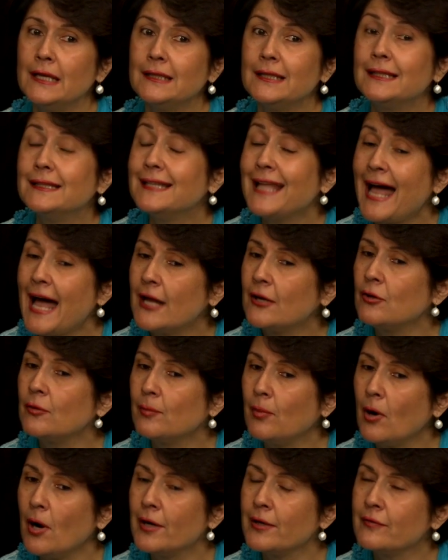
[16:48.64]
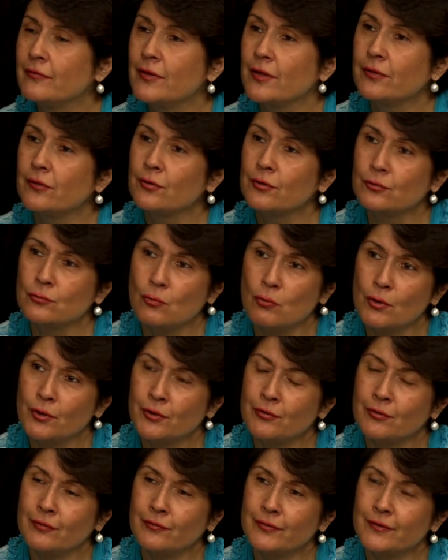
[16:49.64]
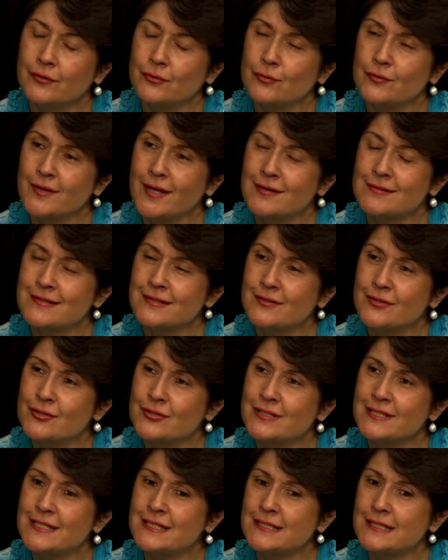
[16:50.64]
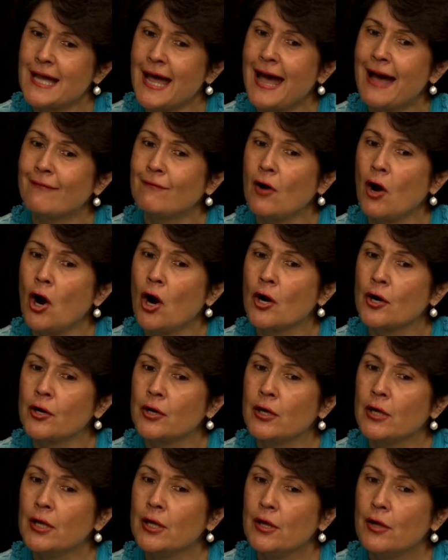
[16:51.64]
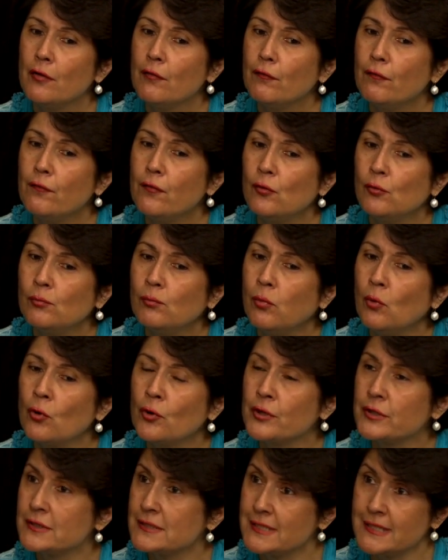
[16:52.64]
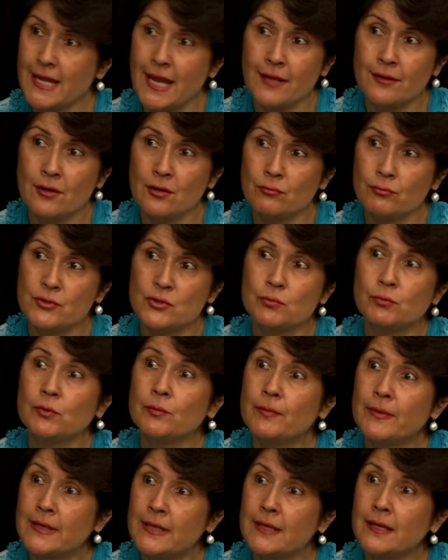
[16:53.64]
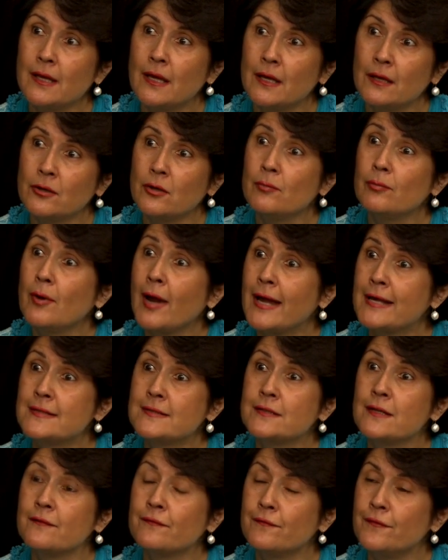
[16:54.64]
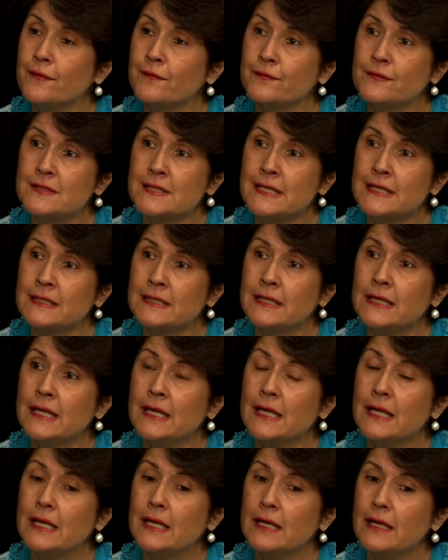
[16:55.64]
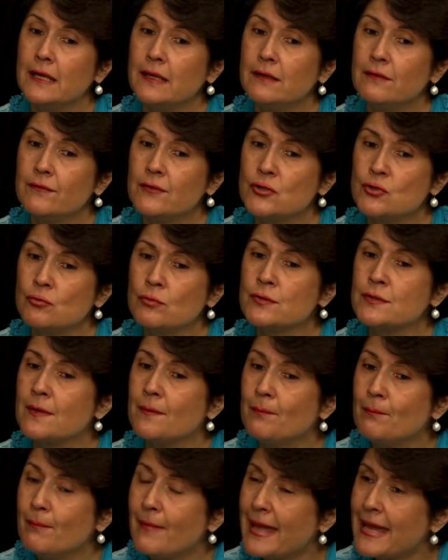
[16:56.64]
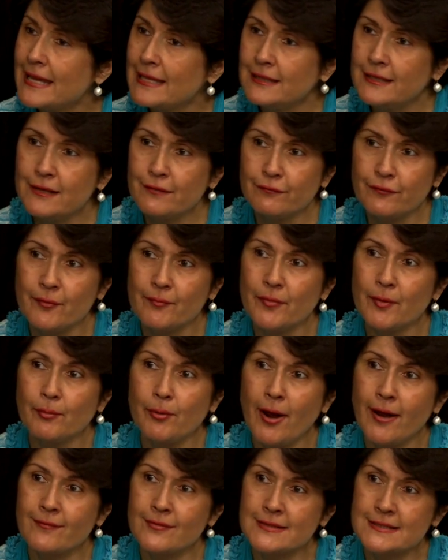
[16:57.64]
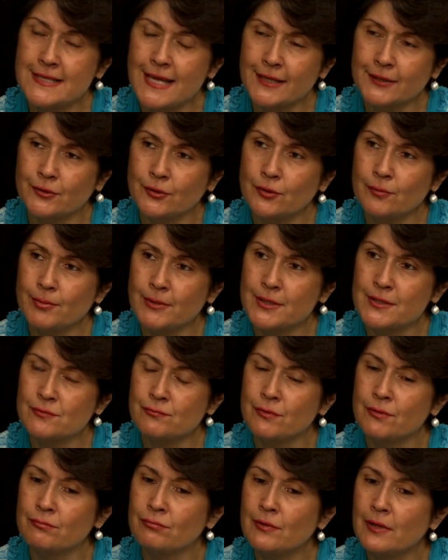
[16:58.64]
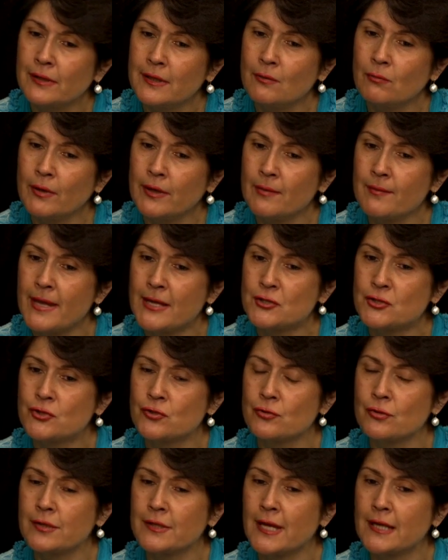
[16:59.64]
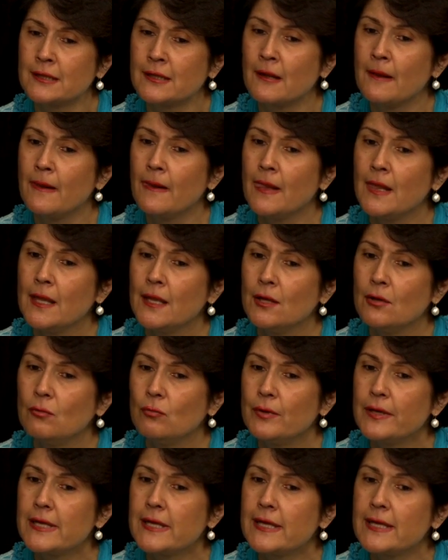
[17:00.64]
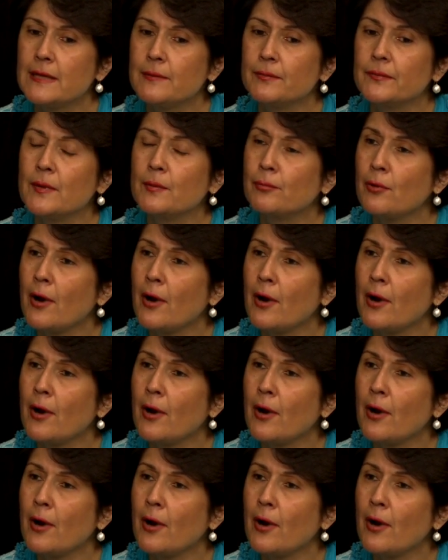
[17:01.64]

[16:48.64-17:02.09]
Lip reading: the latter part of the third quarter of 2013 to have our full board together, which will be comprised of 15 individuals, mainly from the private sector, because we really want to make sure that we keep the